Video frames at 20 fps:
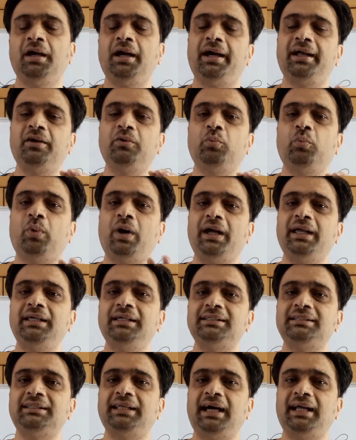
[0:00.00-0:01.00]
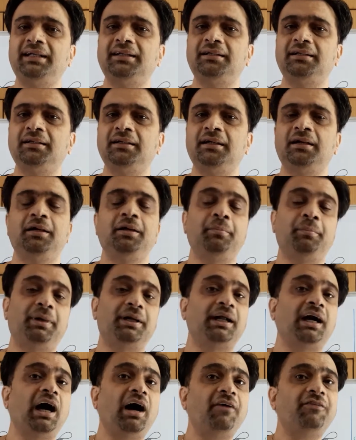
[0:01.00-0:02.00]
And why is that?
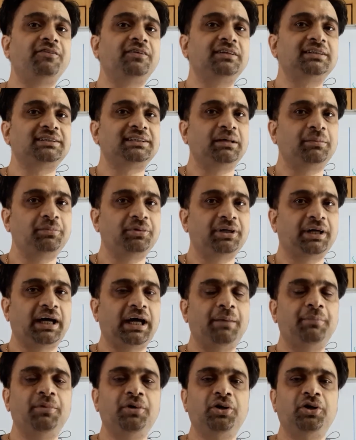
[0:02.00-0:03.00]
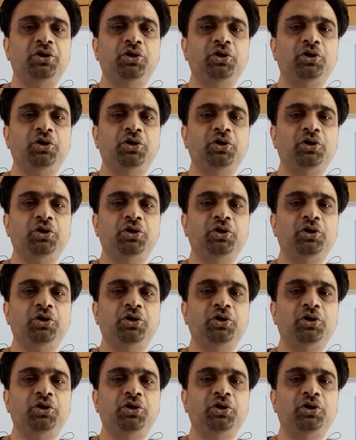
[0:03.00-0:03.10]
But after some time,